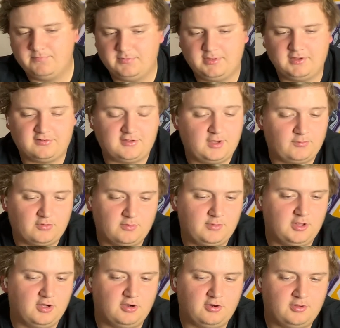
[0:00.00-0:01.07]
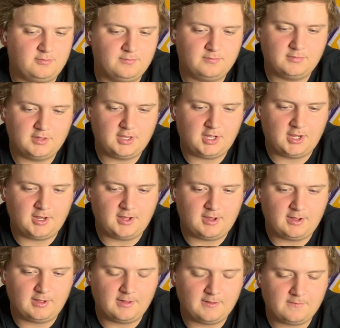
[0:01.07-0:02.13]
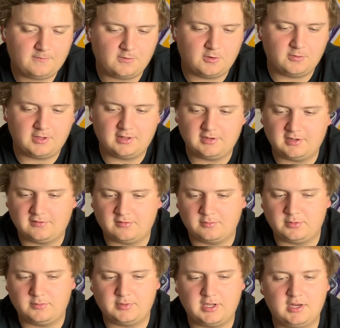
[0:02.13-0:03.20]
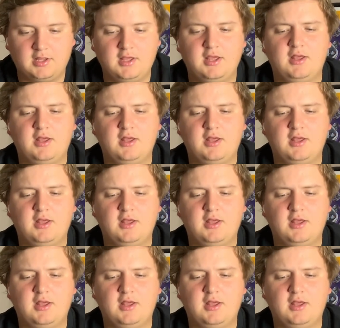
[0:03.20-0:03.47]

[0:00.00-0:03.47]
This game's going to be ugly. So that's going to be bad.